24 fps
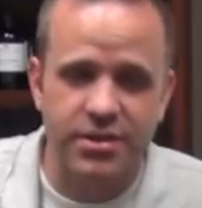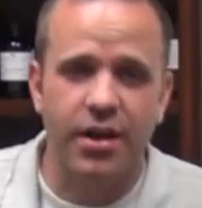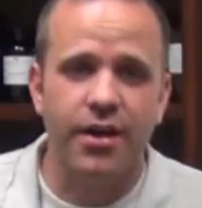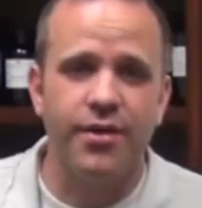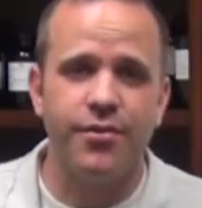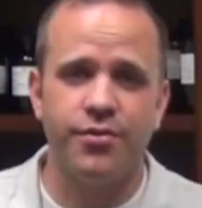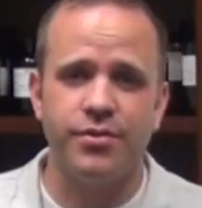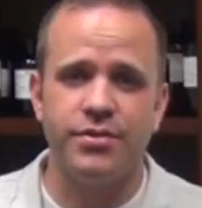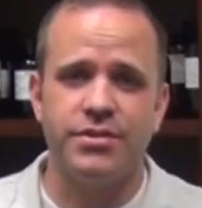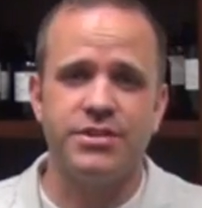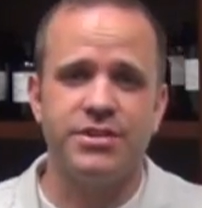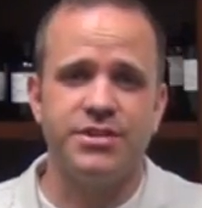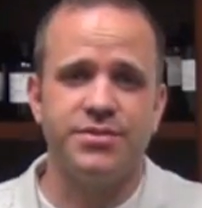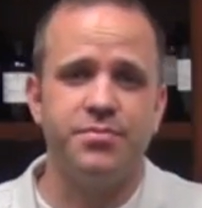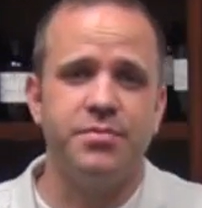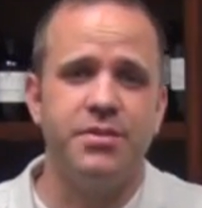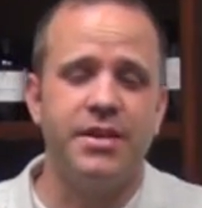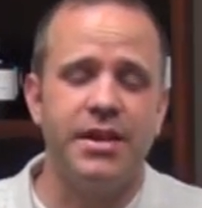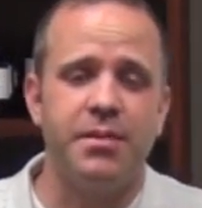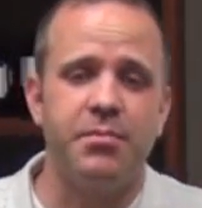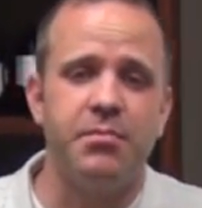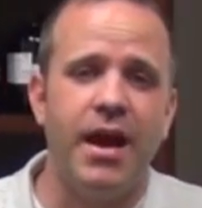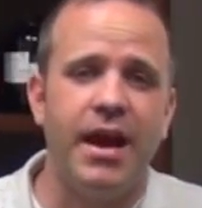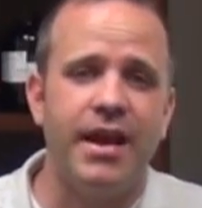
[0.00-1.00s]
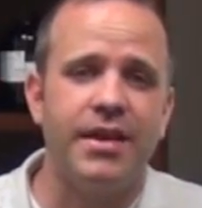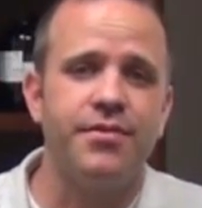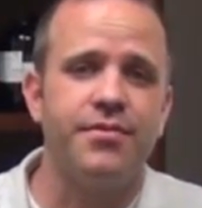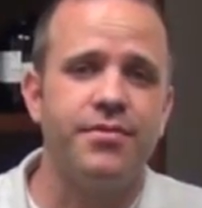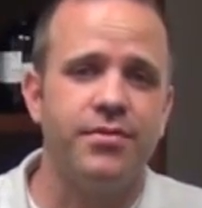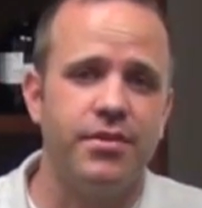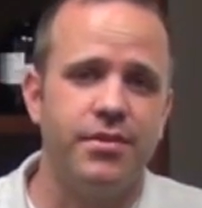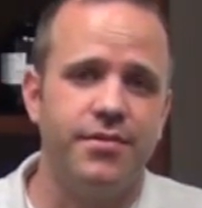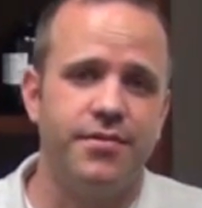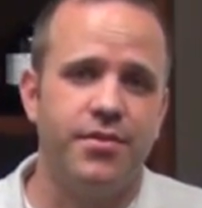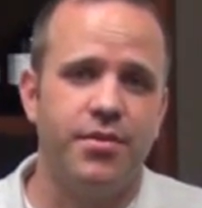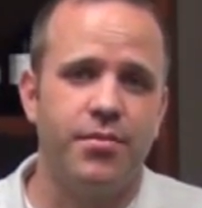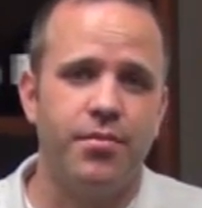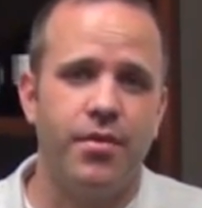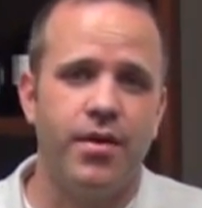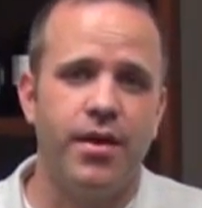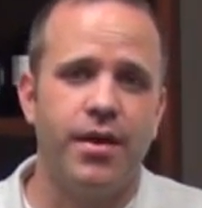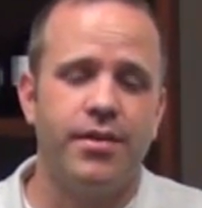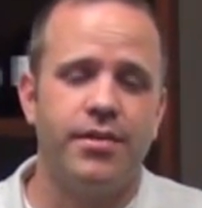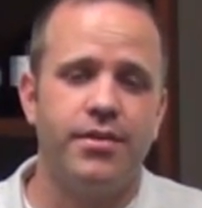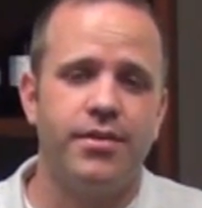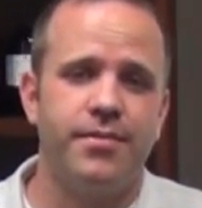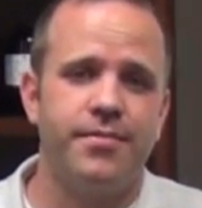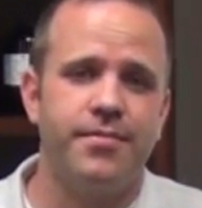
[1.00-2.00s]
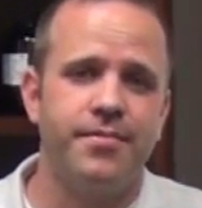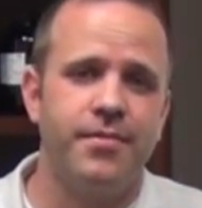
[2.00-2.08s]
off with just being mindful of your breath.